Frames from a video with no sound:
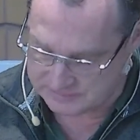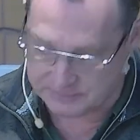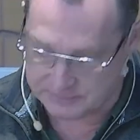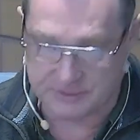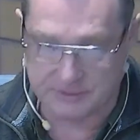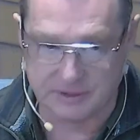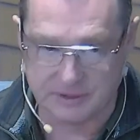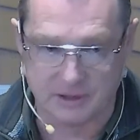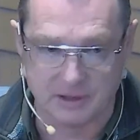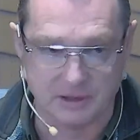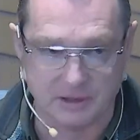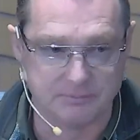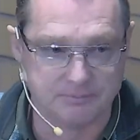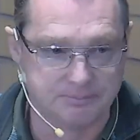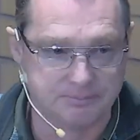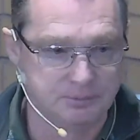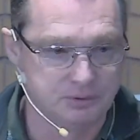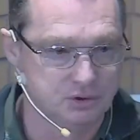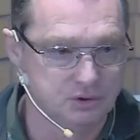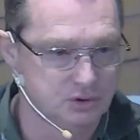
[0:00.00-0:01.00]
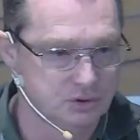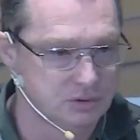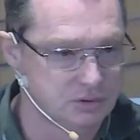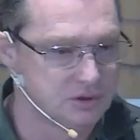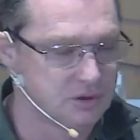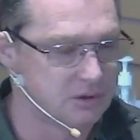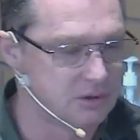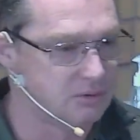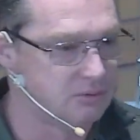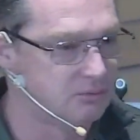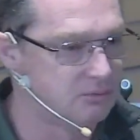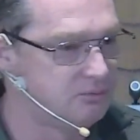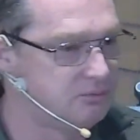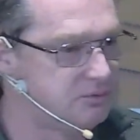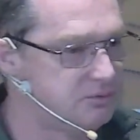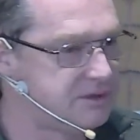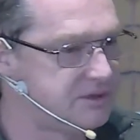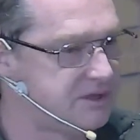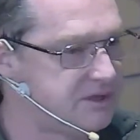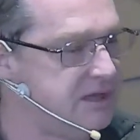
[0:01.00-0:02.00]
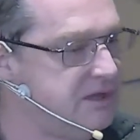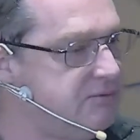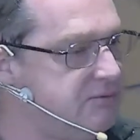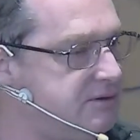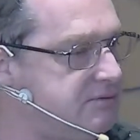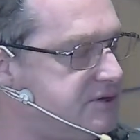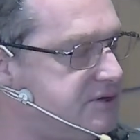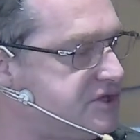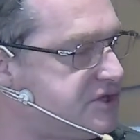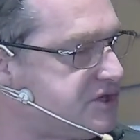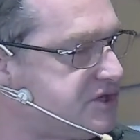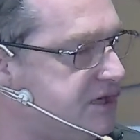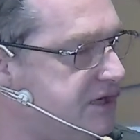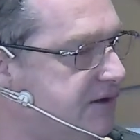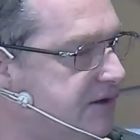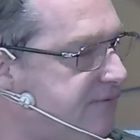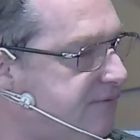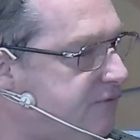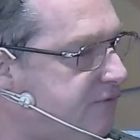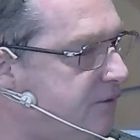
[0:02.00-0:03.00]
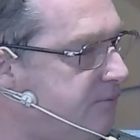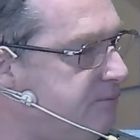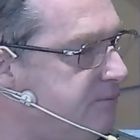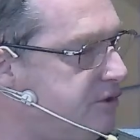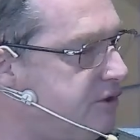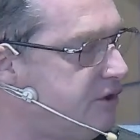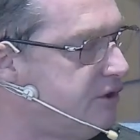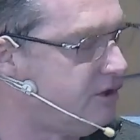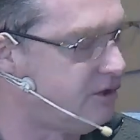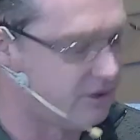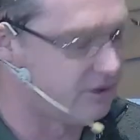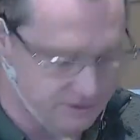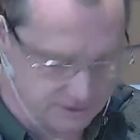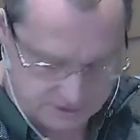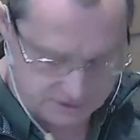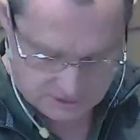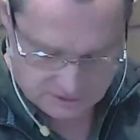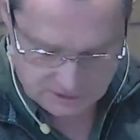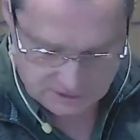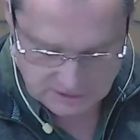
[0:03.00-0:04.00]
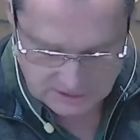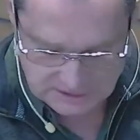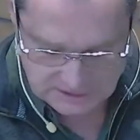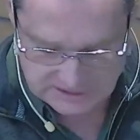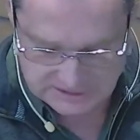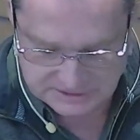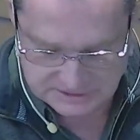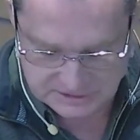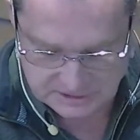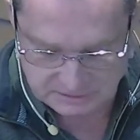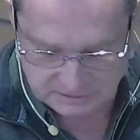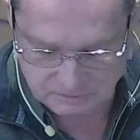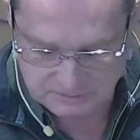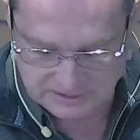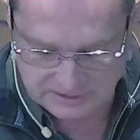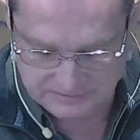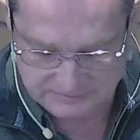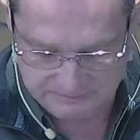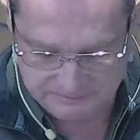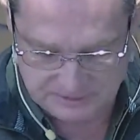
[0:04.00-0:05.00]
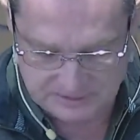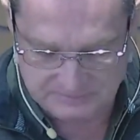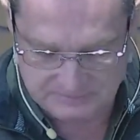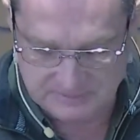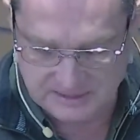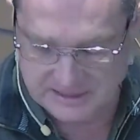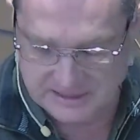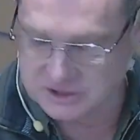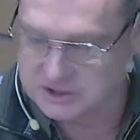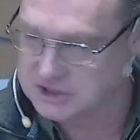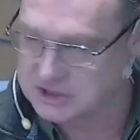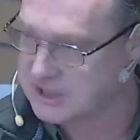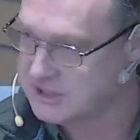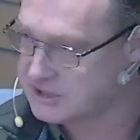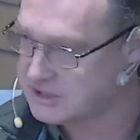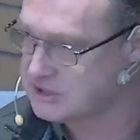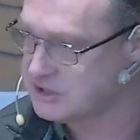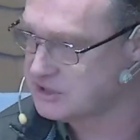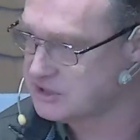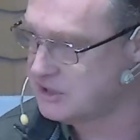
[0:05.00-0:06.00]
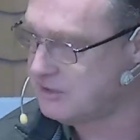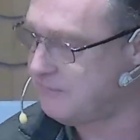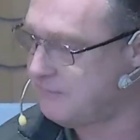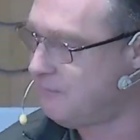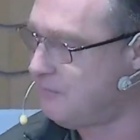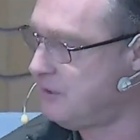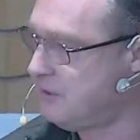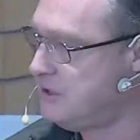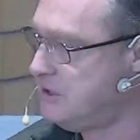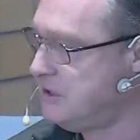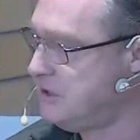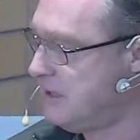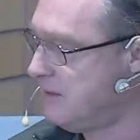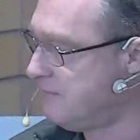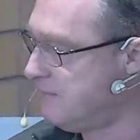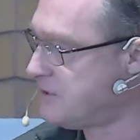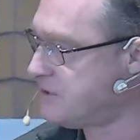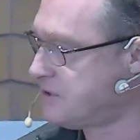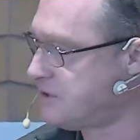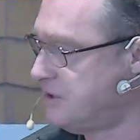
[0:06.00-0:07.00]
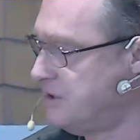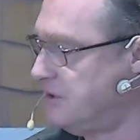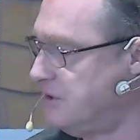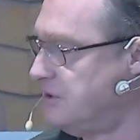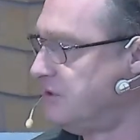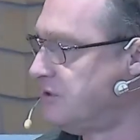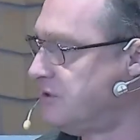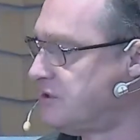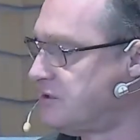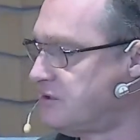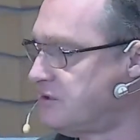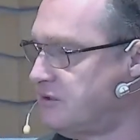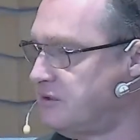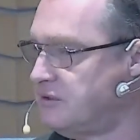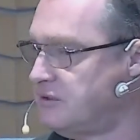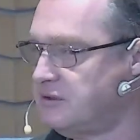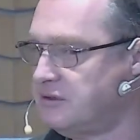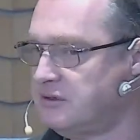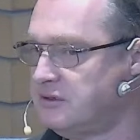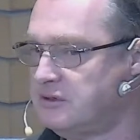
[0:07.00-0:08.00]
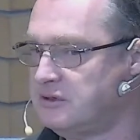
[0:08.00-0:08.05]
eh, uh, the, the thing we receive from God, is that we have been made just as if we'd never sinned,